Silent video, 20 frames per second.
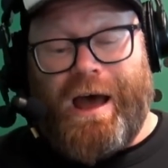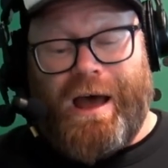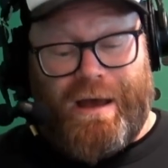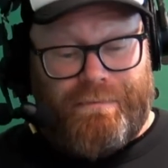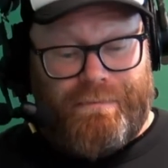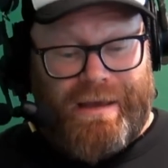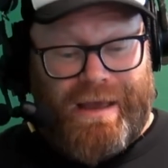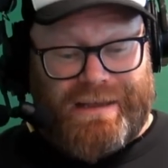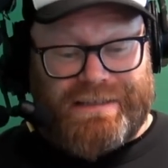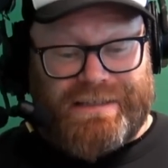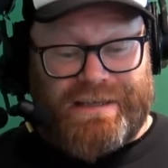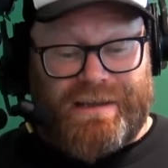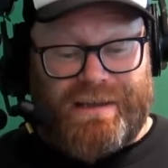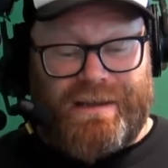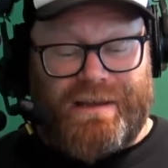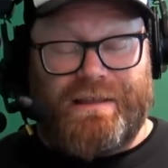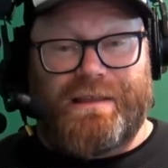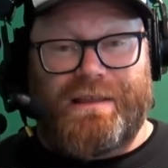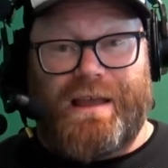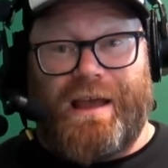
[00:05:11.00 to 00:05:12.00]
Max
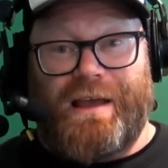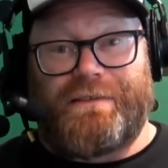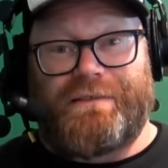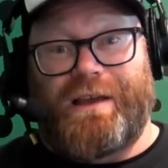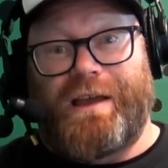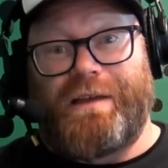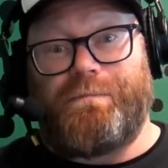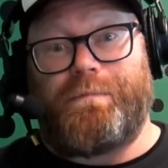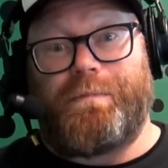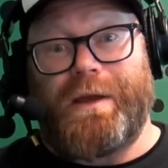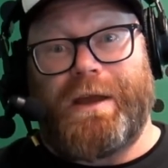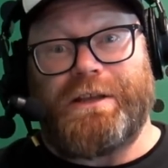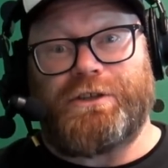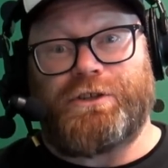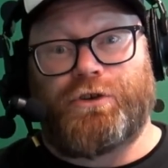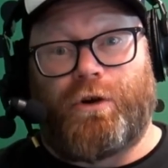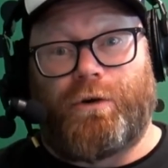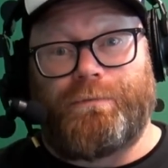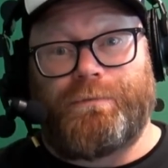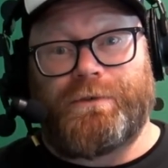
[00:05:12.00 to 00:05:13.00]
Heath as a
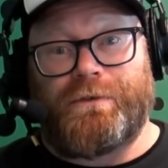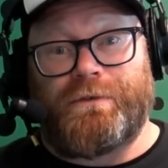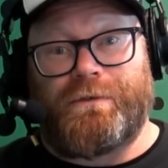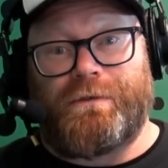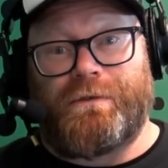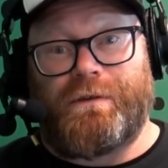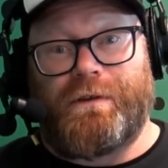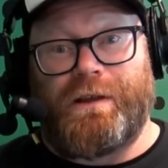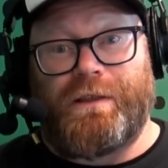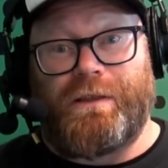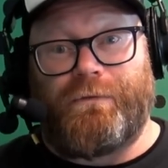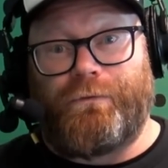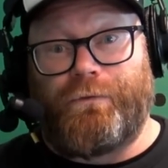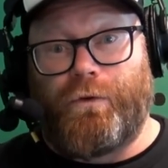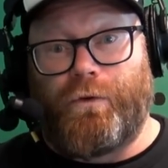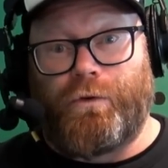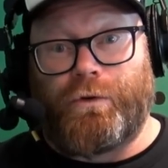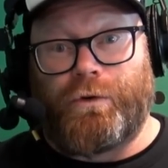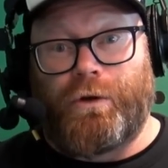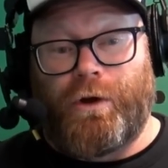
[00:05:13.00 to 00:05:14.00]
bench option in the
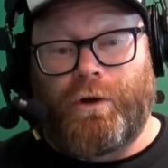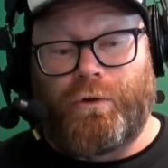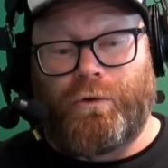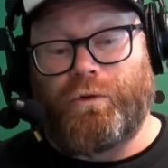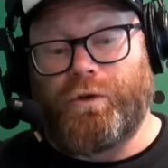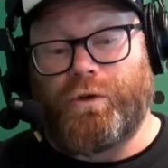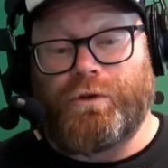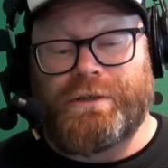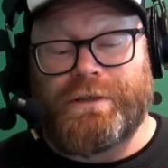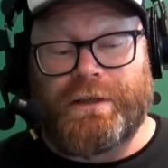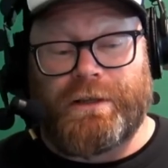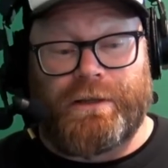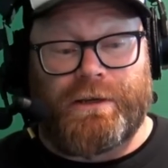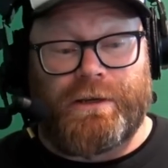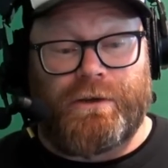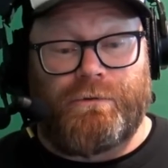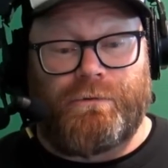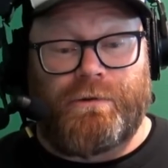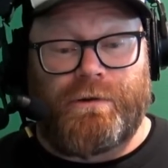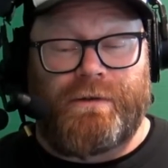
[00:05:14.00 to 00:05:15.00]
forward line or
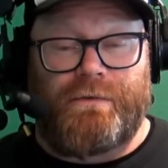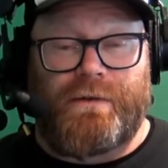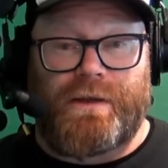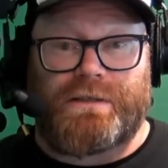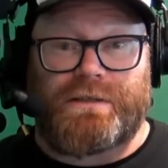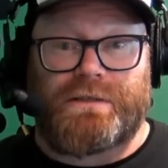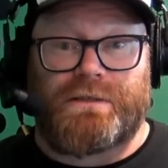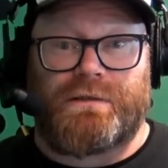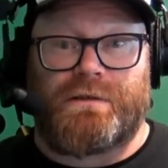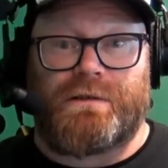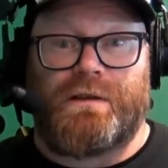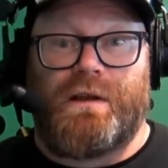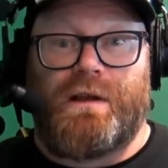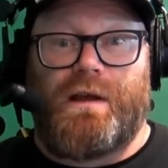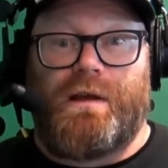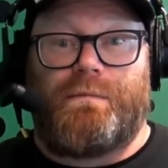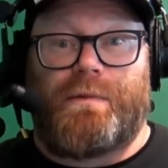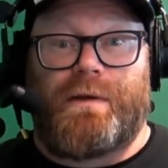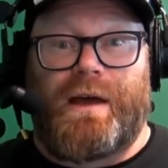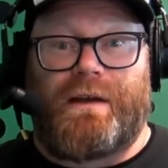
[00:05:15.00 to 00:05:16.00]
utility or whatever to
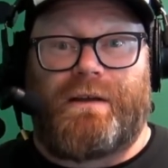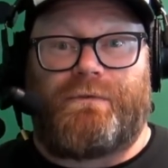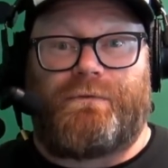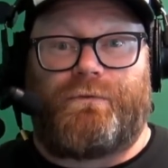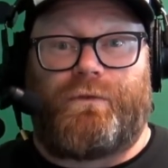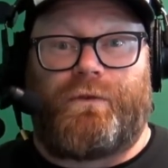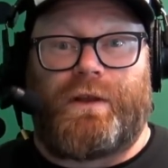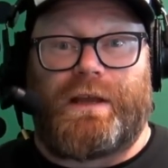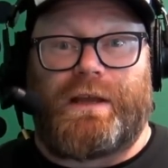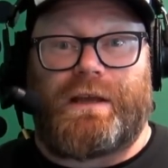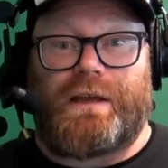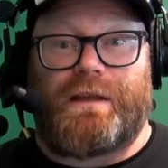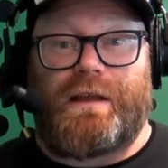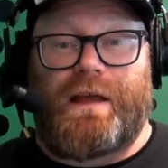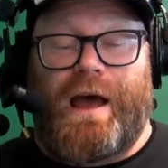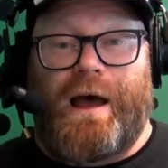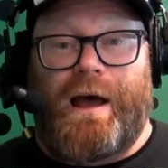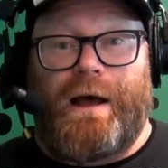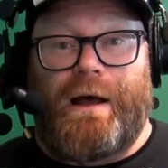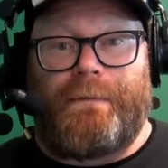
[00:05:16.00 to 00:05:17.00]
be able to flick
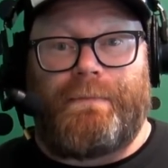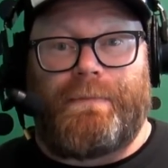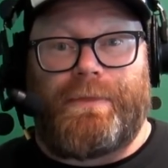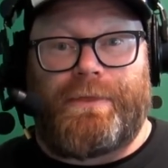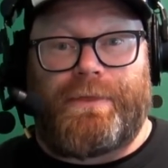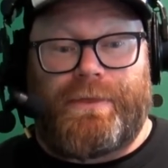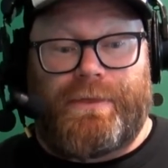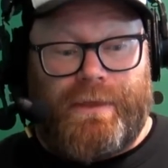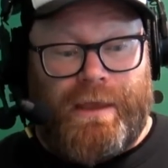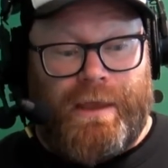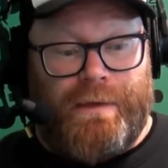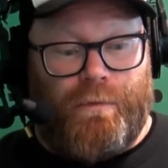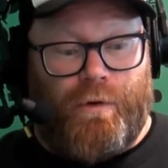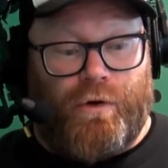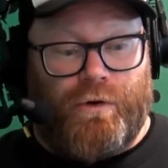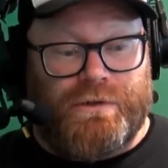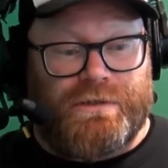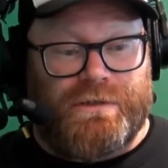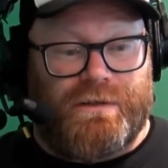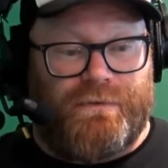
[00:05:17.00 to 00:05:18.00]
him
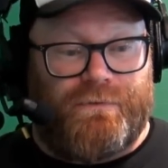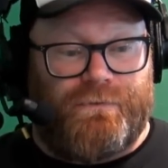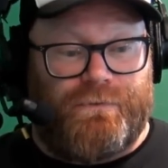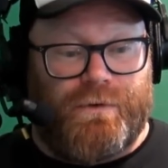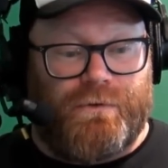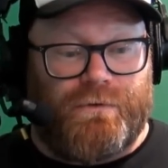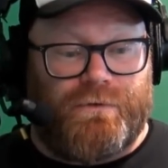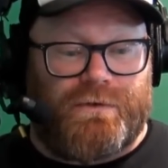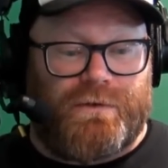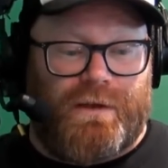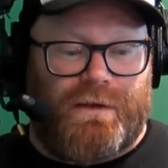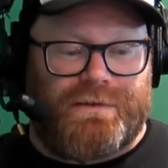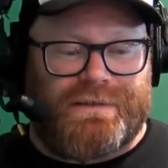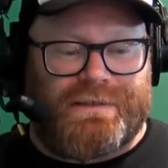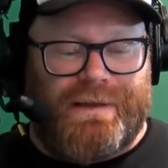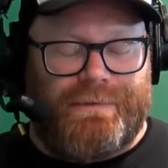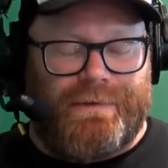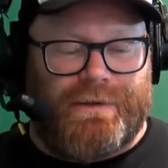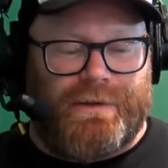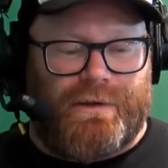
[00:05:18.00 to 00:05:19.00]
onto the field. So it's
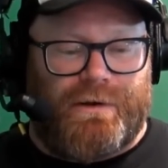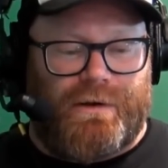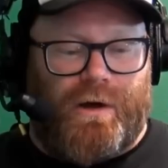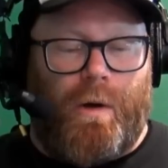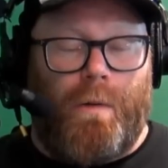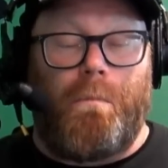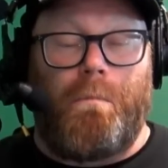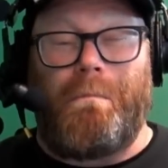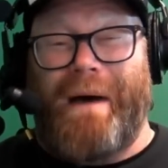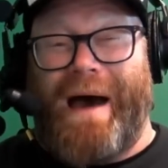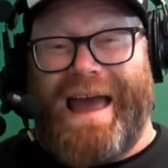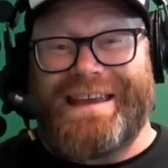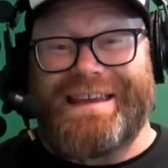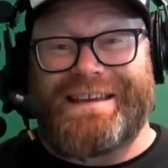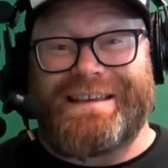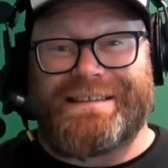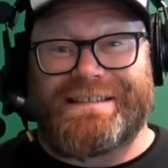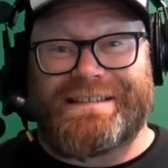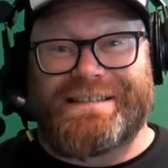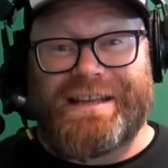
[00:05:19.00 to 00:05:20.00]
something that I may
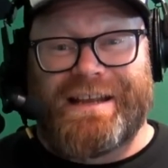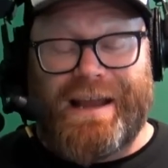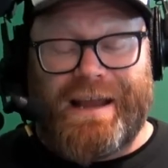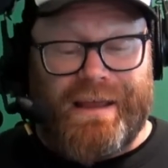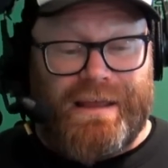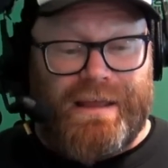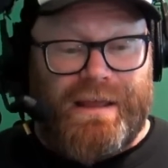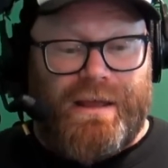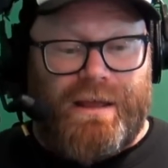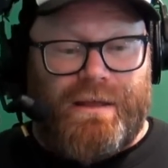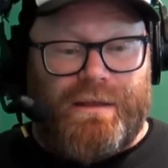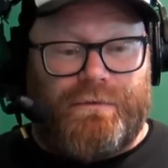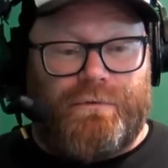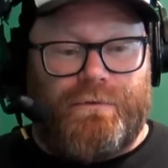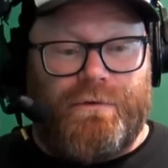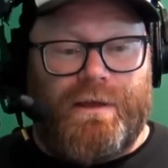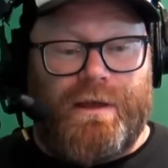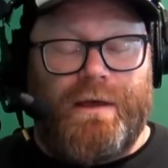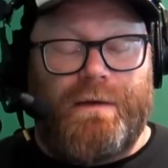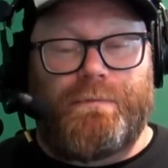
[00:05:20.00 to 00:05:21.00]
consider
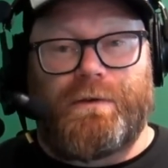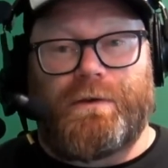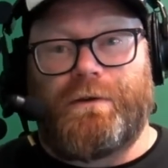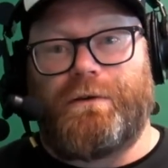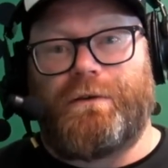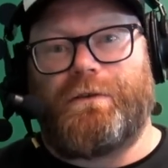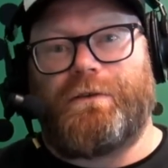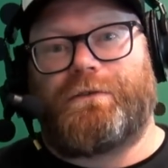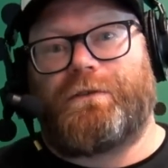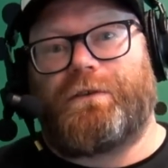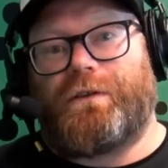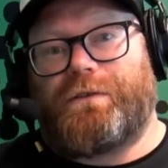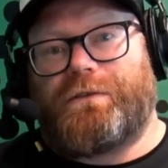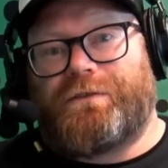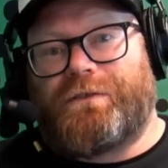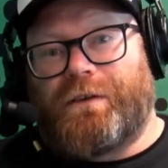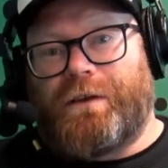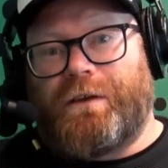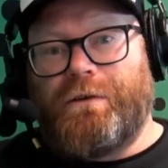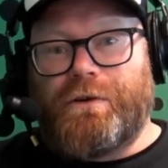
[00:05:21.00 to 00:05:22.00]
through there because
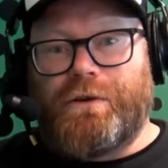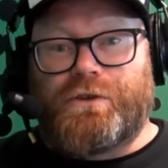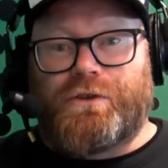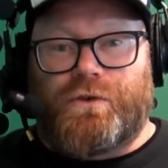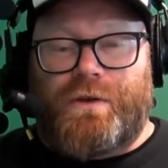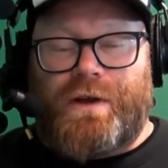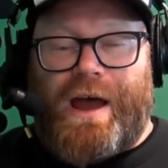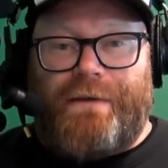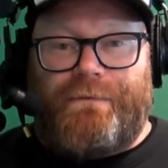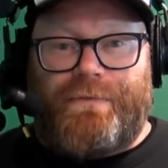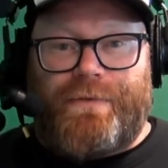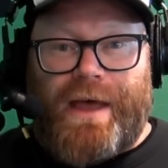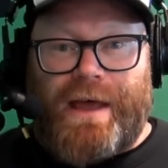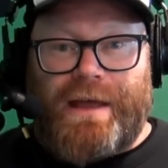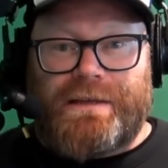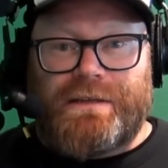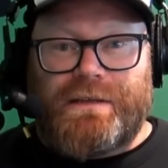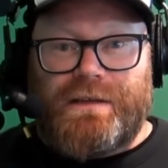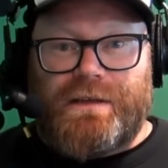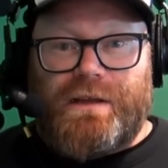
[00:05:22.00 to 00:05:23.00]
St Kilda do have
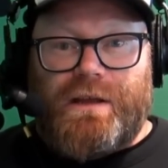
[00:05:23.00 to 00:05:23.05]
that.